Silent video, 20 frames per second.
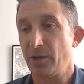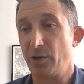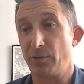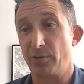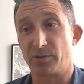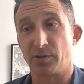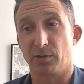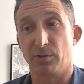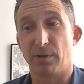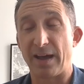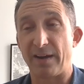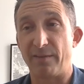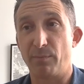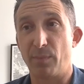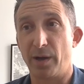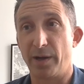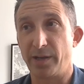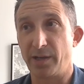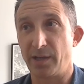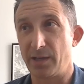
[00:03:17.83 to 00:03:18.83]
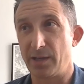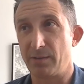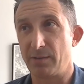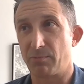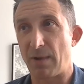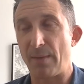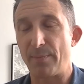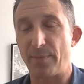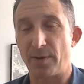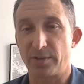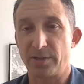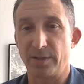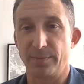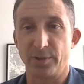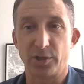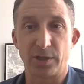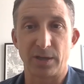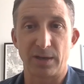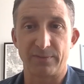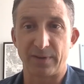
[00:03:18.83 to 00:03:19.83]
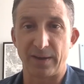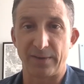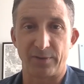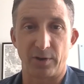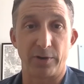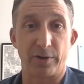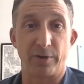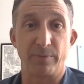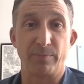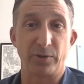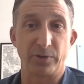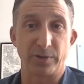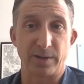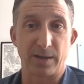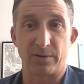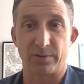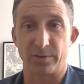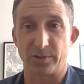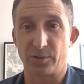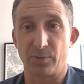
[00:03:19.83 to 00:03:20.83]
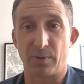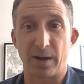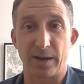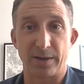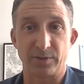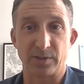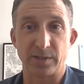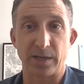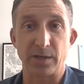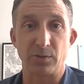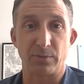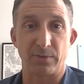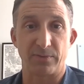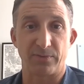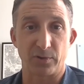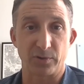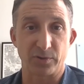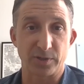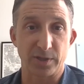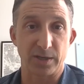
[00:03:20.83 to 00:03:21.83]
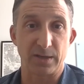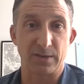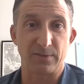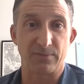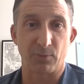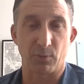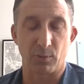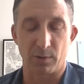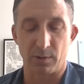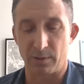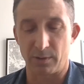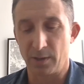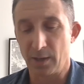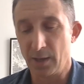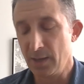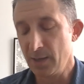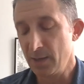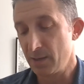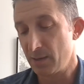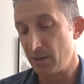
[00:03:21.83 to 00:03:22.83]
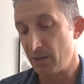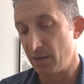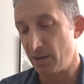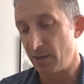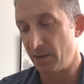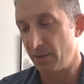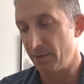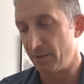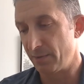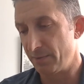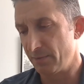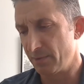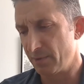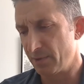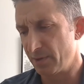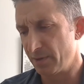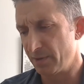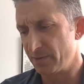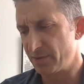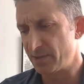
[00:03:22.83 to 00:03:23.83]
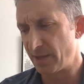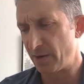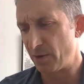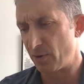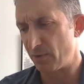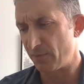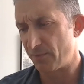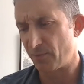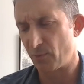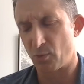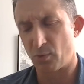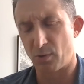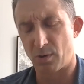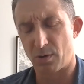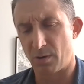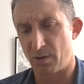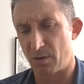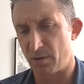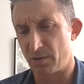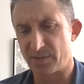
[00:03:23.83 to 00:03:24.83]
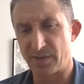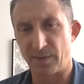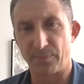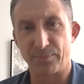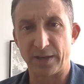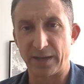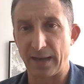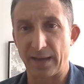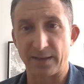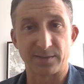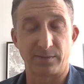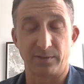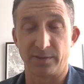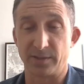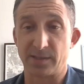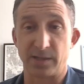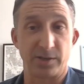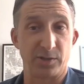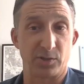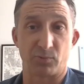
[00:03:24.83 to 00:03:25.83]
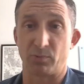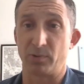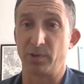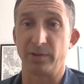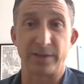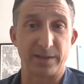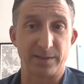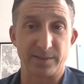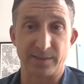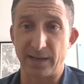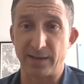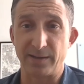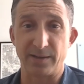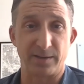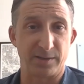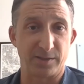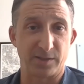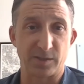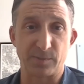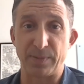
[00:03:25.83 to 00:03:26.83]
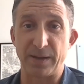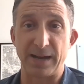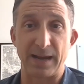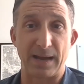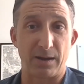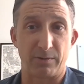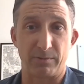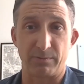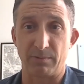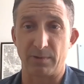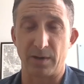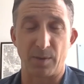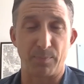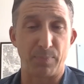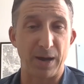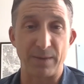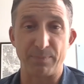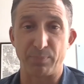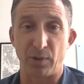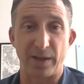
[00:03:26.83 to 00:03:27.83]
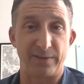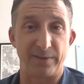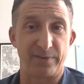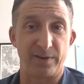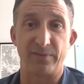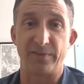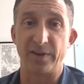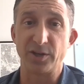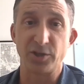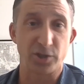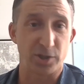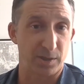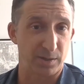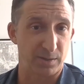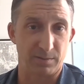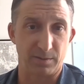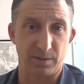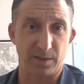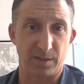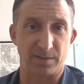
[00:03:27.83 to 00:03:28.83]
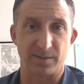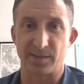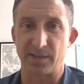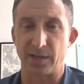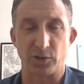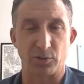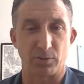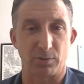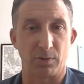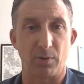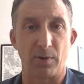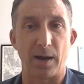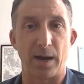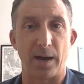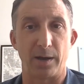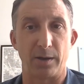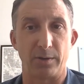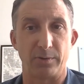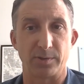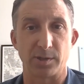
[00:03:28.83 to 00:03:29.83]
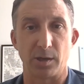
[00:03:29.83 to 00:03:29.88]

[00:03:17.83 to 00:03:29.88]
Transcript: There's a lot of money. Ratmir Timashev gave $100 million to Ohio State University for Center for Something Excellence that is really intended to spit out a pipeline of innovation in Central Ohio.